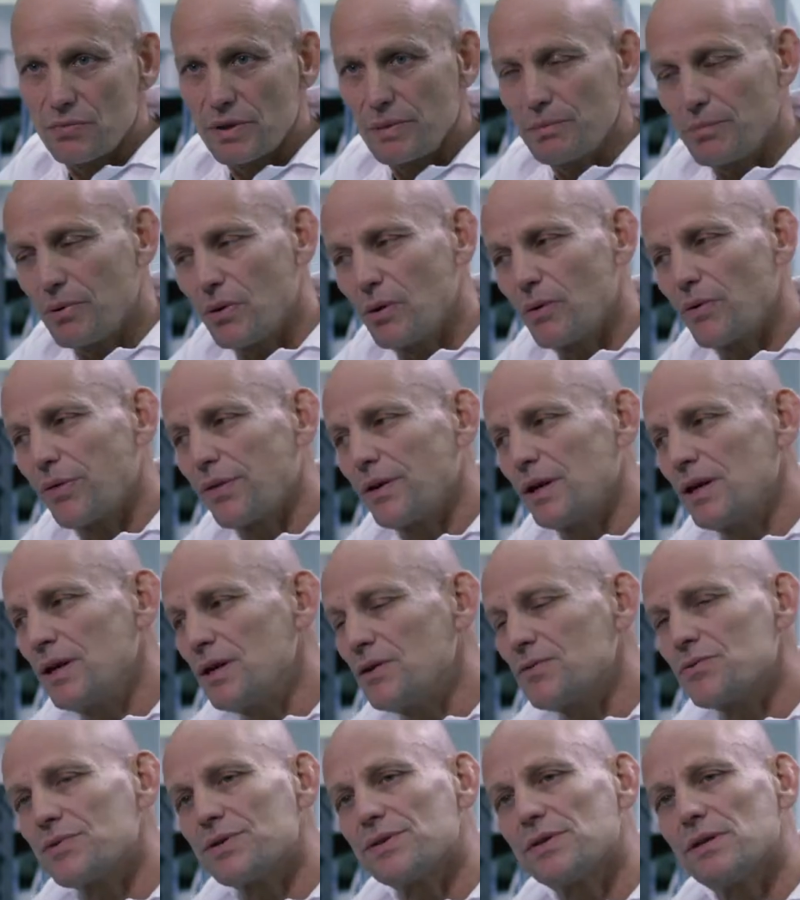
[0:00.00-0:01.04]
We're both
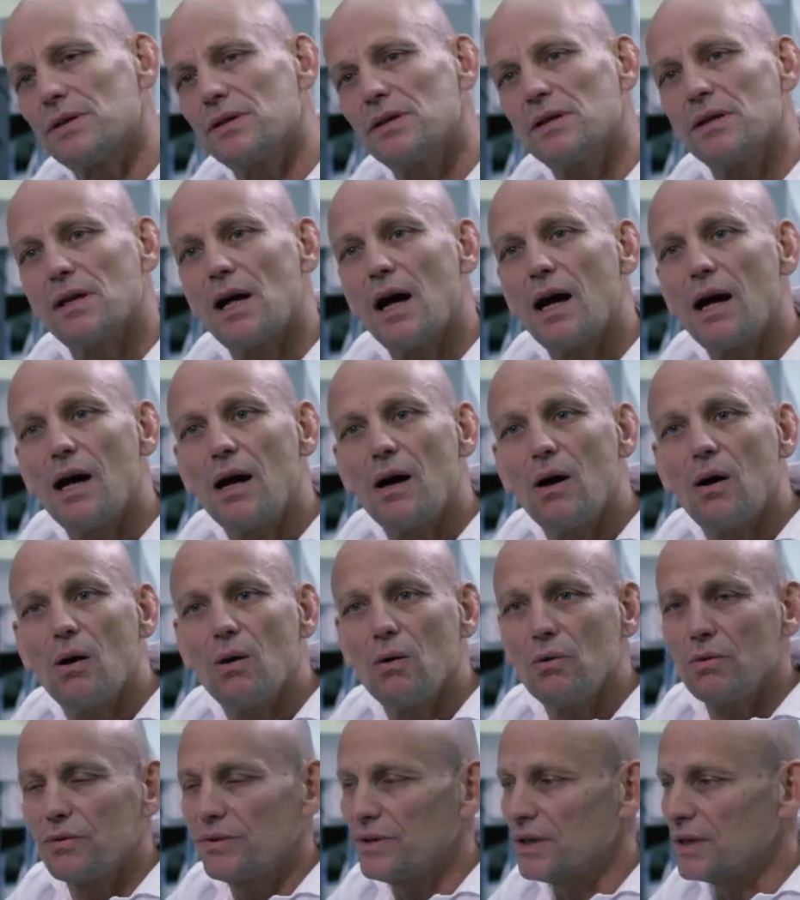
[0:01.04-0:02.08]
interested in
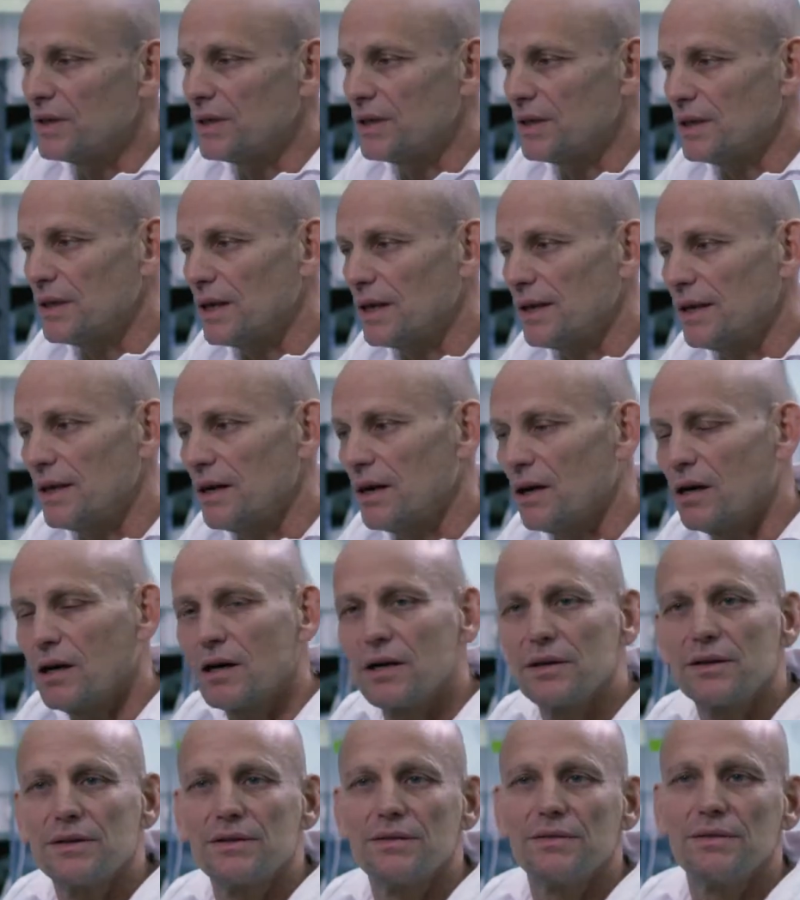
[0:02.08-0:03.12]
how the
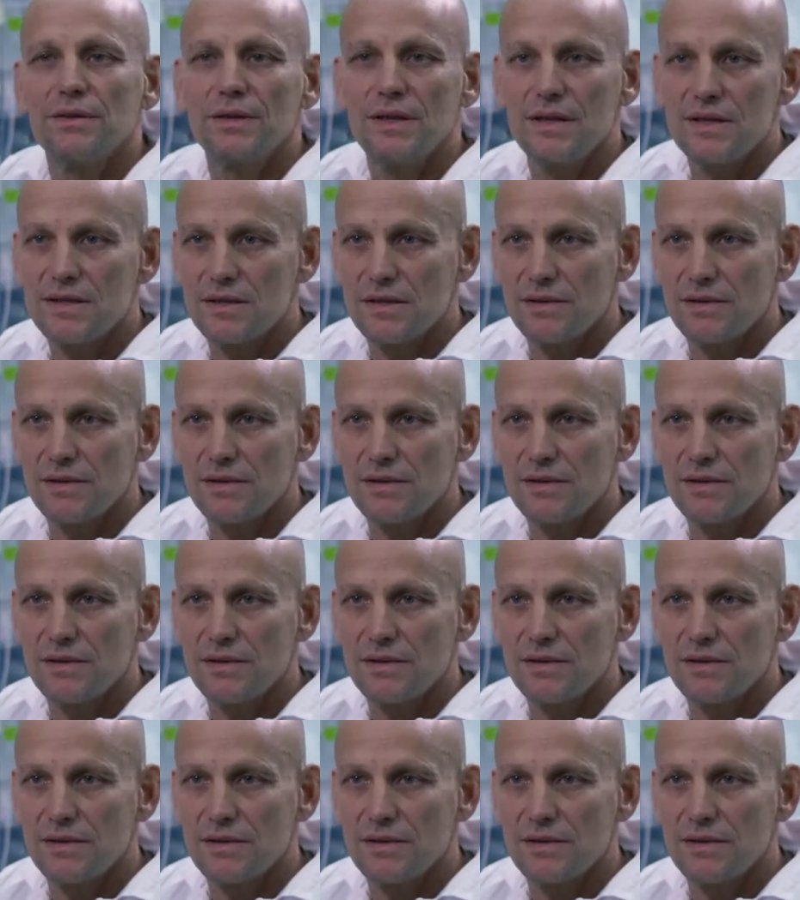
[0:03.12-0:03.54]
heart is